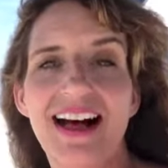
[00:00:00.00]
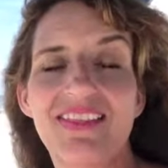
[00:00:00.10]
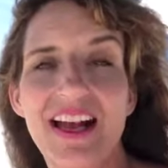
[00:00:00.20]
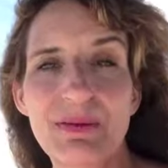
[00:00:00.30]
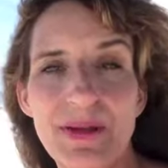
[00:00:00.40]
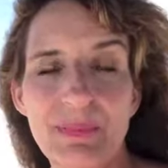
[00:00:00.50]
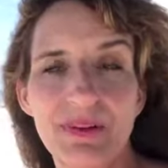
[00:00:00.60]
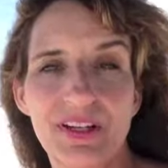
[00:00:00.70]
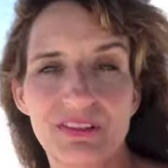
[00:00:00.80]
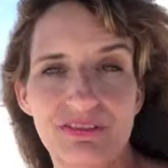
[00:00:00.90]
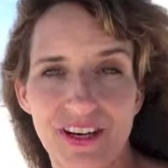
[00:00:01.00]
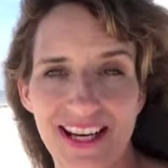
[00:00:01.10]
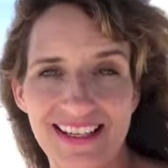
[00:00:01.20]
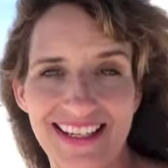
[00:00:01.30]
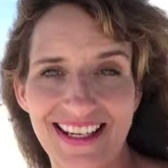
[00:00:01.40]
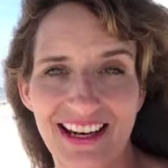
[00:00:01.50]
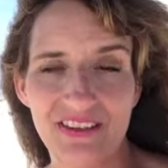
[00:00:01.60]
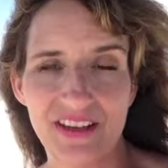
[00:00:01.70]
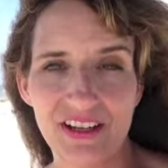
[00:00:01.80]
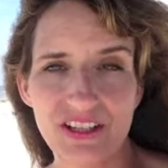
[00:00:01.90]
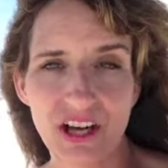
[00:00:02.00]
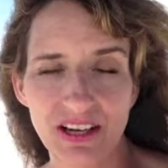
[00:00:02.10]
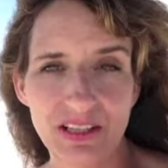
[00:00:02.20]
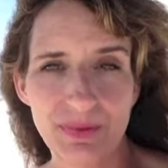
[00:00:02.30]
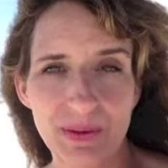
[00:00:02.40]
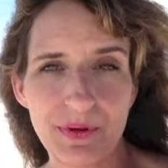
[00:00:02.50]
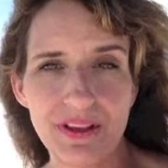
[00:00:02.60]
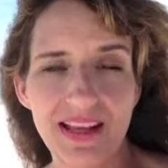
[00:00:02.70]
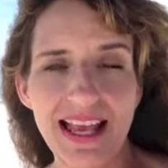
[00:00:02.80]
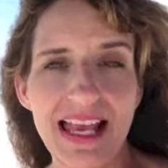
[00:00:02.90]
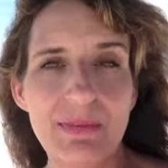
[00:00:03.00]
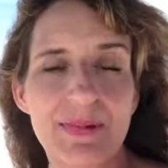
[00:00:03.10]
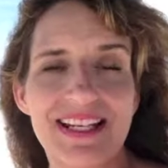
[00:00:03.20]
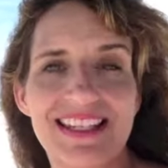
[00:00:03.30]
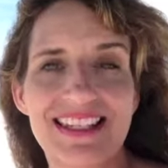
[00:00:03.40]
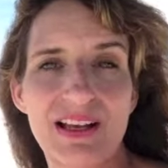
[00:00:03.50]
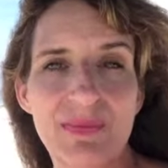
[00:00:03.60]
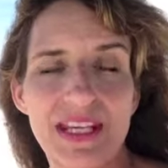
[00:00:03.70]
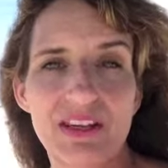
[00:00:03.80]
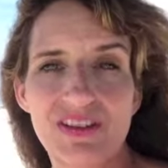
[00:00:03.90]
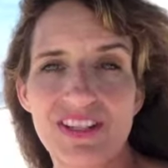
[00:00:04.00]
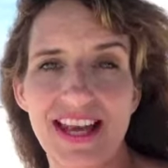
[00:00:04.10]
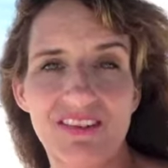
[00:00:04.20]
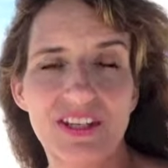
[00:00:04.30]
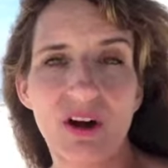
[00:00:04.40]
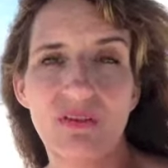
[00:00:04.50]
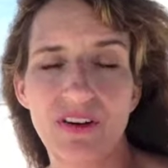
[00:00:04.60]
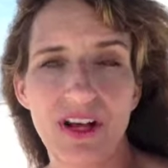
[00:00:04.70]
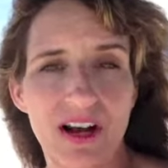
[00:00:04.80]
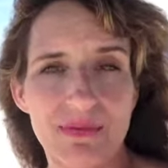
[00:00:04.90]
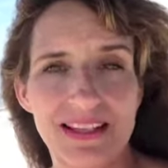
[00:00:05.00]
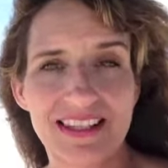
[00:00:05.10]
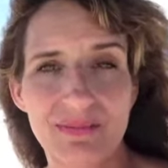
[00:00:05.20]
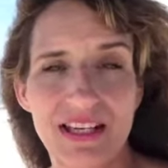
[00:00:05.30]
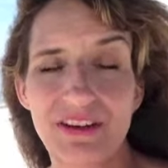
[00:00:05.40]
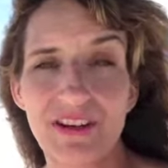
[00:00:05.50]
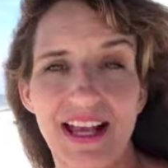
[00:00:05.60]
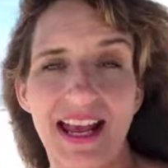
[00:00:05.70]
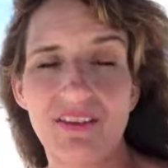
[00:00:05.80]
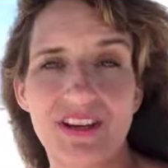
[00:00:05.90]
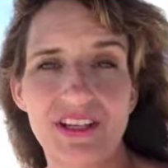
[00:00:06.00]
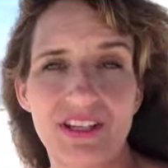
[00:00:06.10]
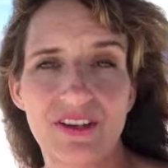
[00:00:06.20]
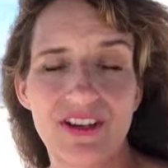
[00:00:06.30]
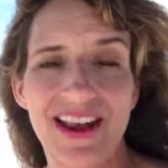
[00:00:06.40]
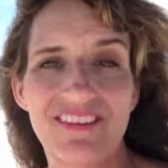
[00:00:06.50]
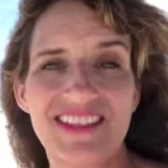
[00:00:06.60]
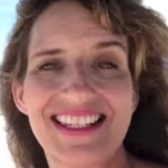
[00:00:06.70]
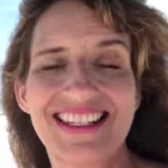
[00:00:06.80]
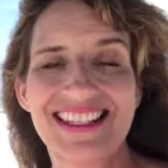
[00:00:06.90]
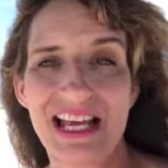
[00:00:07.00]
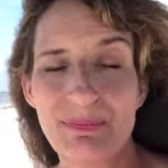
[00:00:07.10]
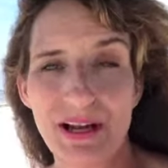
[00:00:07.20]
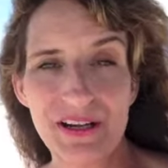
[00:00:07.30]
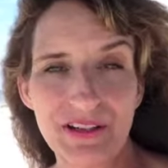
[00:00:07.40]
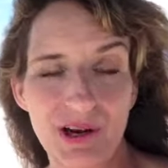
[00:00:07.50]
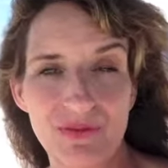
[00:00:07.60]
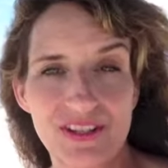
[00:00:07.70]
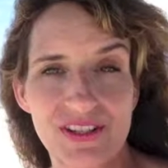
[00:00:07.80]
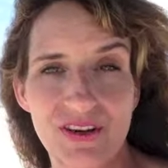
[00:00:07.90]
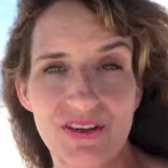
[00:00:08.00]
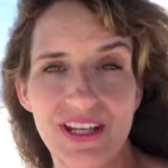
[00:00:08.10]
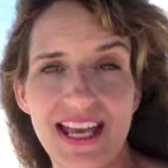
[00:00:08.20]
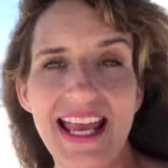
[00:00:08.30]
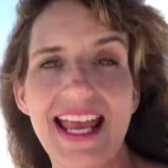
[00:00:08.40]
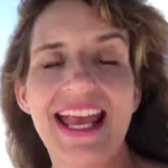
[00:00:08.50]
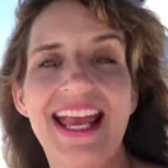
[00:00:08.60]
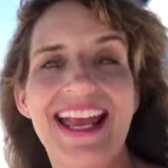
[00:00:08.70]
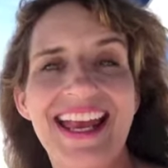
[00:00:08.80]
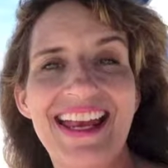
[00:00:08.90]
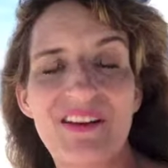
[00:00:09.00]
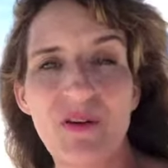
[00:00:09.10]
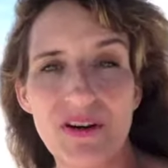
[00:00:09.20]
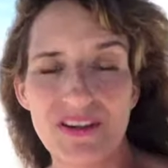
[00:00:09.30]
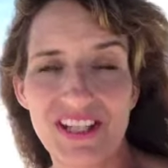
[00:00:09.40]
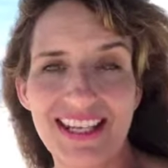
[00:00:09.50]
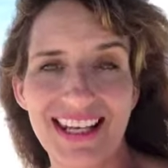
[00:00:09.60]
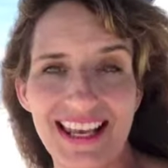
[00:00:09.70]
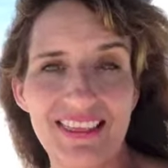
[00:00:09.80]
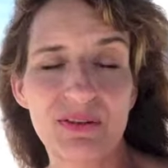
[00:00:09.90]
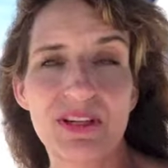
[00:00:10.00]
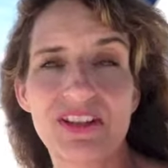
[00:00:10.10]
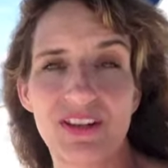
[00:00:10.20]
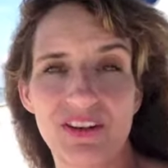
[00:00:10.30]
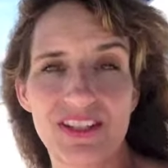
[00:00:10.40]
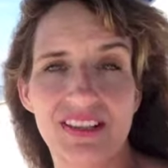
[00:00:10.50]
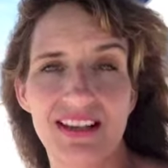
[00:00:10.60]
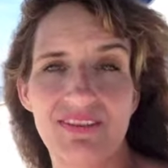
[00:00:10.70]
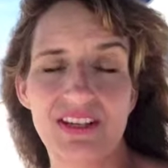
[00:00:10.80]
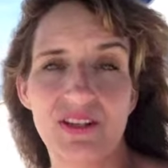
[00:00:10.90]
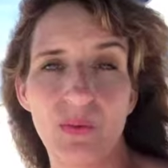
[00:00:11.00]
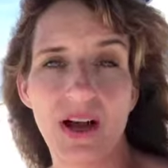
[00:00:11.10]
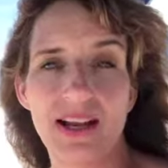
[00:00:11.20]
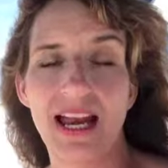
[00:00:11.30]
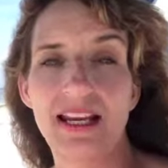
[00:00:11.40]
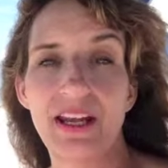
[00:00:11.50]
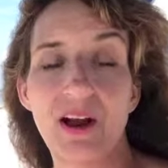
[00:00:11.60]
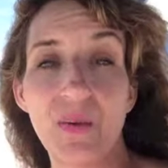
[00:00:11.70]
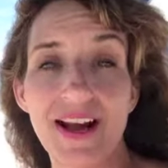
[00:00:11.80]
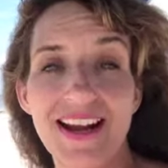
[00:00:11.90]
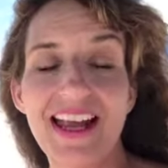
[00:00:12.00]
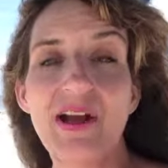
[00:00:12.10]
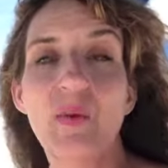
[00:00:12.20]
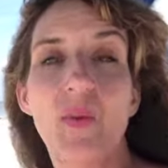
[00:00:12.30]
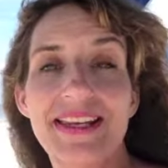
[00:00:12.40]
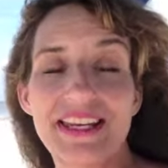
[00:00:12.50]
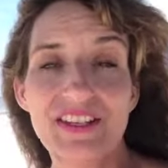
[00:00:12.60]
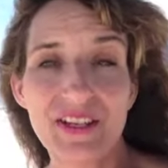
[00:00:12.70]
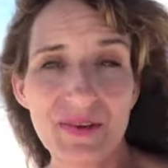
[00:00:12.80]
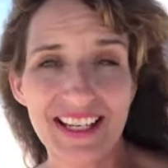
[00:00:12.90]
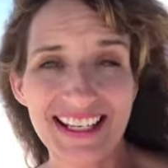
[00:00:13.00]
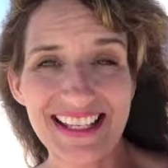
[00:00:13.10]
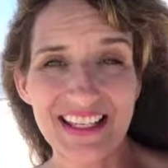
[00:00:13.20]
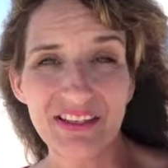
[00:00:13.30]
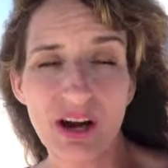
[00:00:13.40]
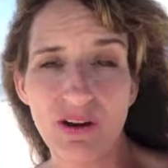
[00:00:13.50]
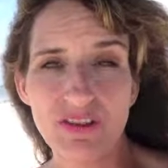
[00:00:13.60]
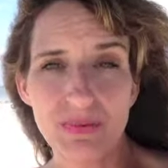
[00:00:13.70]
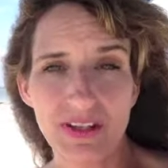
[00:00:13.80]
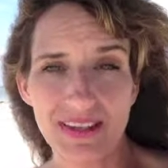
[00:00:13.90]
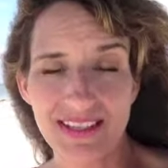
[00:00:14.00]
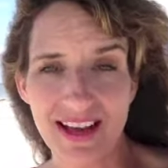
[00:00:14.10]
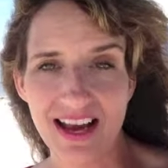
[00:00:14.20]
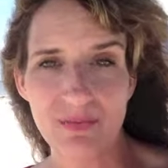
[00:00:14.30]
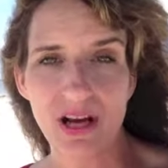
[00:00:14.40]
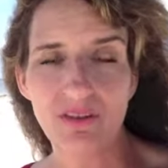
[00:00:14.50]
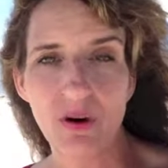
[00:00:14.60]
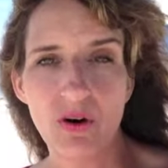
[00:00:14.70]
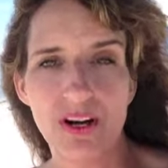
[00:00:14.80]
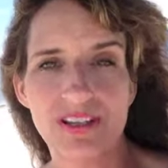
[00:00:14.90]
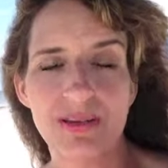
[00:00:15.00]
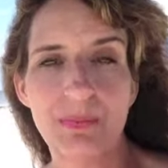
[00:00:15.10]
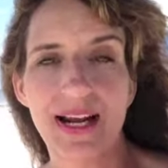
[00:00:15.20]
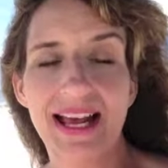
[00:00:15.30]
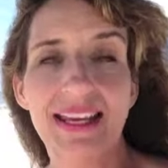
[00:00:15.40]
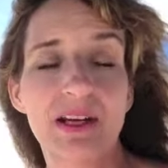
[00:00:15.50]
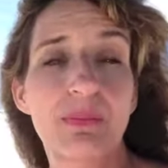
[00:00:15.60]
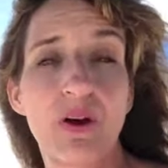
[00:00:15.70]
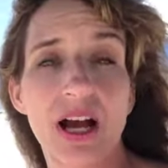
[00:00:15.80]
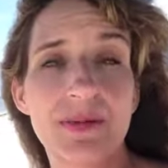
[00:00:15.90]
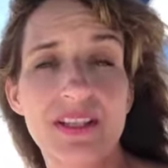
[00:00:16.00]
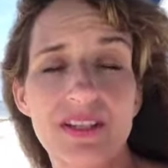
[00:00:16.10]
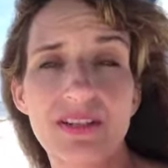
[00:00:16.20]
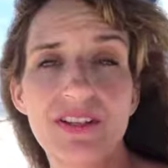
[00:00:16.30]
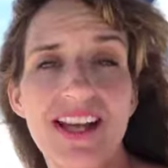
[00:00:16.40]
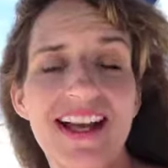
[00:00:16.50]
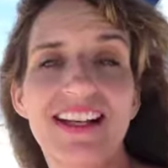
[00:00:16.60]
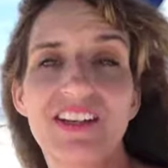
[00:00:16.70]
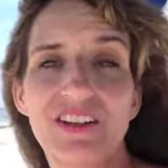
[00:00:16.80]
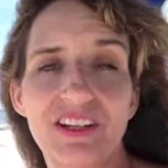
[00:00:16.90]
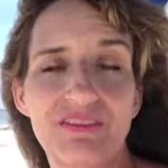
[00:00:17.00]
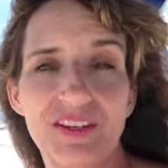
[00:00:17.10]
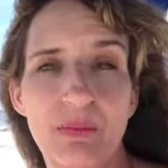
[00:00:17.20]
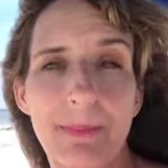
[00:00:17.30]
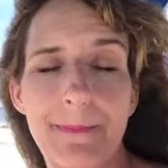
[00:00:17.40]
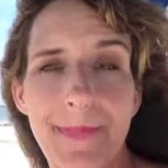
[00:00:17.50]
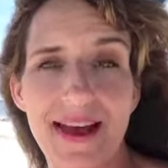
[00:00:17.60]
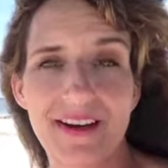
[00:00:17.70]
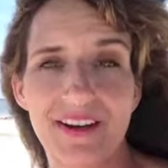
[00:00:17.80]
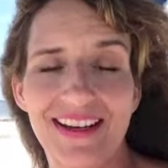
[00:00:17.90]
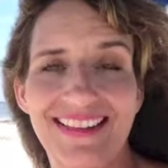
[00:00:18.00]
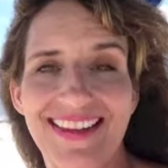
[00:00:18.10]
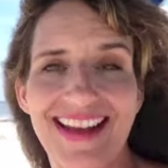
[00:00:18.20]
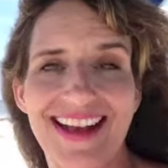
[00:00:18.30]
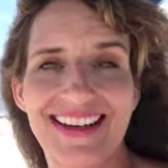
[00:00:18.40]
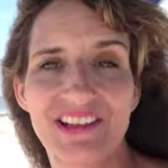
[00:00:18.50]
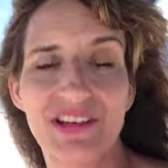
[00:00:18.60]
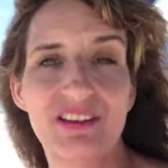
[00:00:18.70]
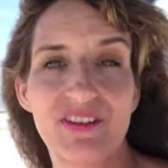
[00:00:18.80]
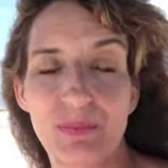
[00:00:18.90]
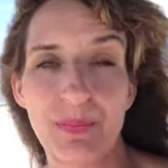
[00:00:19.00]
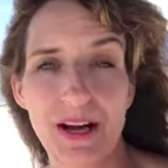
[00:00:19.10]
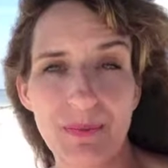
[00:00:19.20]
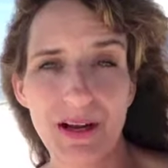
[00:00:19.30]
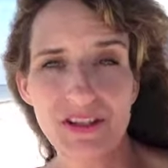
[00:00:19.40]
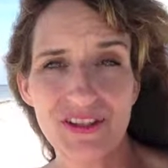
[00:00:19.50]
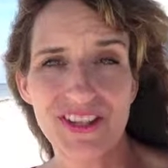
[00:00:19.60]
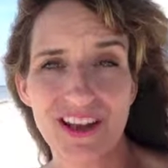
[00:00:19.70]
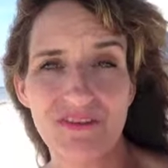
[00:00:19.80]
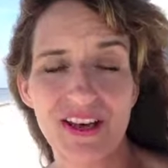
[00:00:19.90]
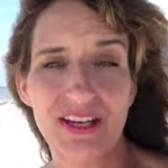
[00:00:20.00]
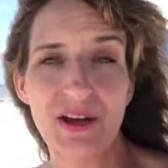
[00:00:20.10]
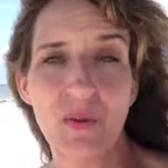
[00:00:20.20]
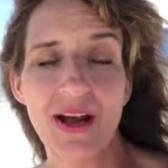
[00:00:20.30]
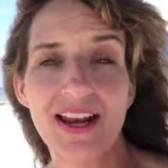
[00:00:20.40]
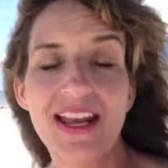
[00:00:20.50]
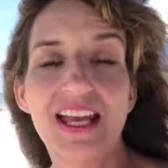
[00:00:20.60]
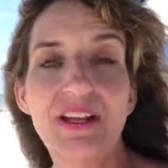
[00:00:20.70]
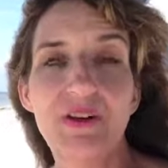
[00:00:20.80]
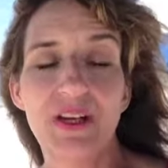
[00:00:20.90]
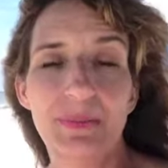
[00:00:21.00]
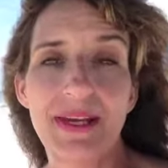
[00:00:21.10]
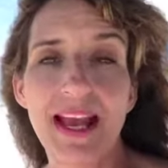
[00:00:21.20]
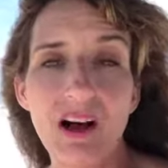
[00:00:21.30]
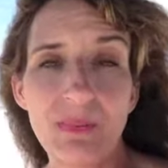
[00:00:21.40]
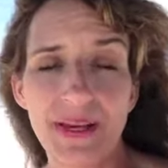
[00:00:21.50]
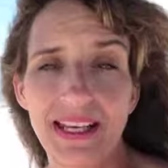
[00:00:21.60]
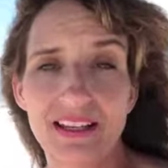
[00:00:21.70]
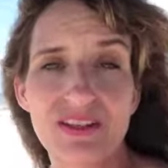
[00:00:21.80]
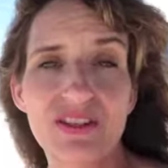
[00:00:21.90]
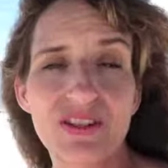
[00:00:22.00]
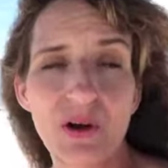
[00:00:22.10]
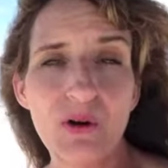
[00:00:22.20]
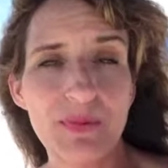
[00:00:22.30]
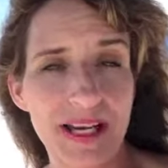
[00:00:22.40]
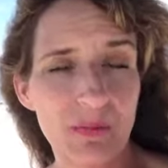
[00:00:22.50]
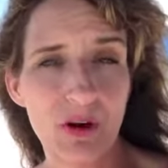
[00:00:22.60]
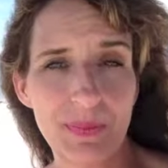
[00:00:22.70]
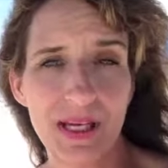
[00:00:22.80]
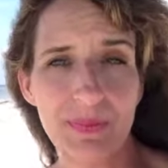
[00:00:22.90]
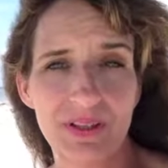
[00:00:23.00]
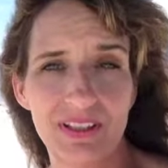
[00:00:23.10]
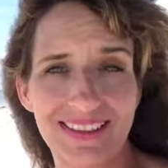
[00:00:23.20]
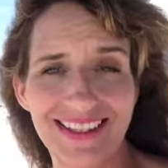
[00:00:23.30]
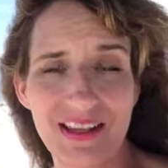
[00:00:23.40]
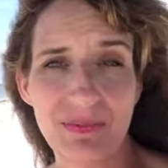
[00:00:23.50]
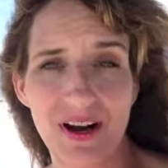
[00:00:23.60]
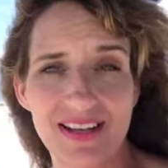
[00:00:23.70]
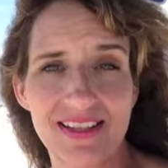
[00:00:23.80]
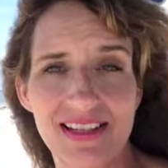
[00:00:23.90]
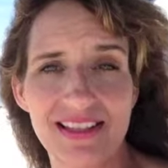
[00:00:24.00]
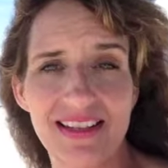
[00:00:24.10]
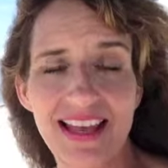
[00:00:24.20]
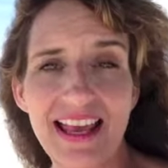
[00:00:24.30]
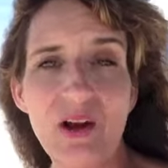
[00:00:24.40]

A lot of people are afraid to get out there and talk to people, but it's something you just have to overcome. It's something you're going to have to do. You have to step out of your comfort zone in order to get the results in life that you want. And you know what? When you do it, it's uncomfortable at the time, of course, but I can promise you, you're going to feel better in the end. You're going to feel better about yourself, and you know what? You're going to be helping so many more people in the process.